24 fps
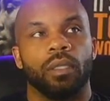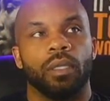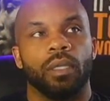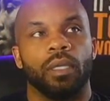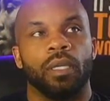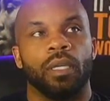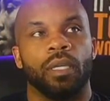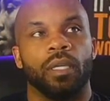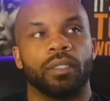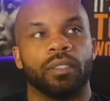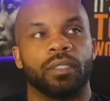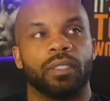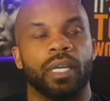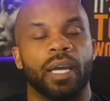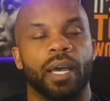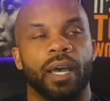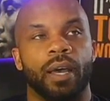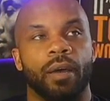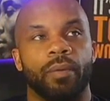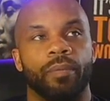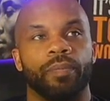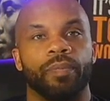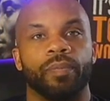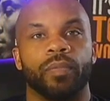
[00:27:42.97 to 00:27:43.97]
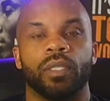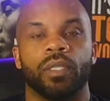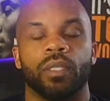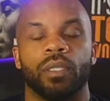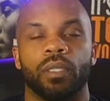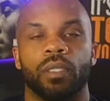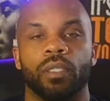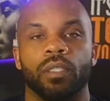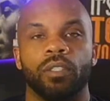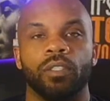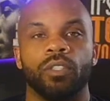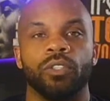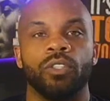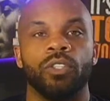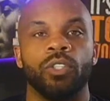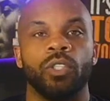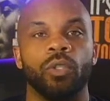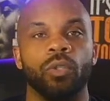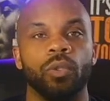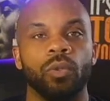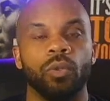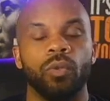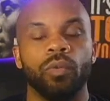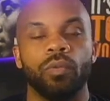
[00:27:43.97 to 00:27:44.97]
is that
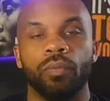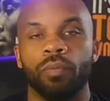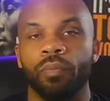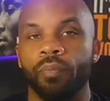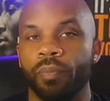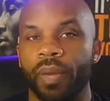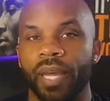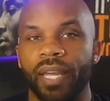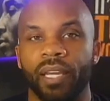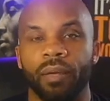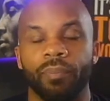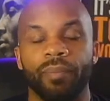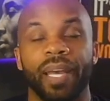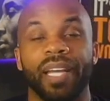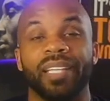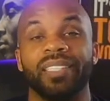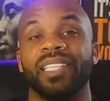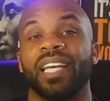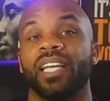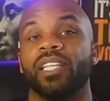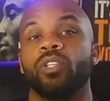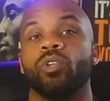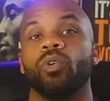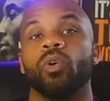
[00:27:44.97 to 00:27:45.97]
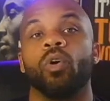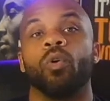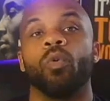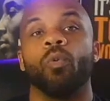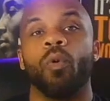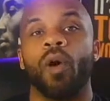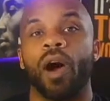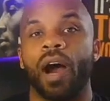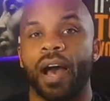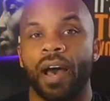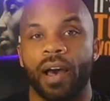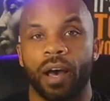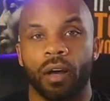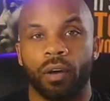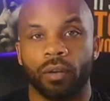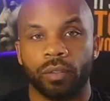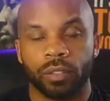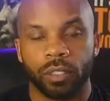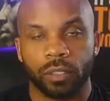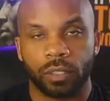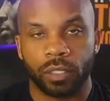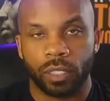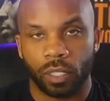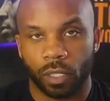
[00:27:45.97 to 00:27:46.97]
you may, it may take you a while
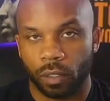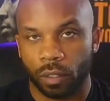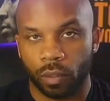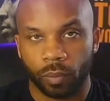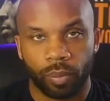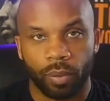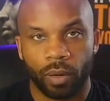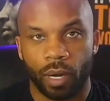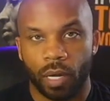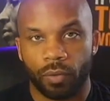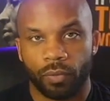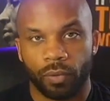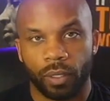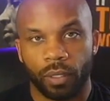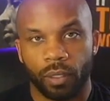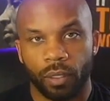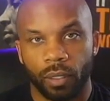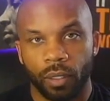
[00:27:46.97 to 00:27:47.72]
to turn a profit,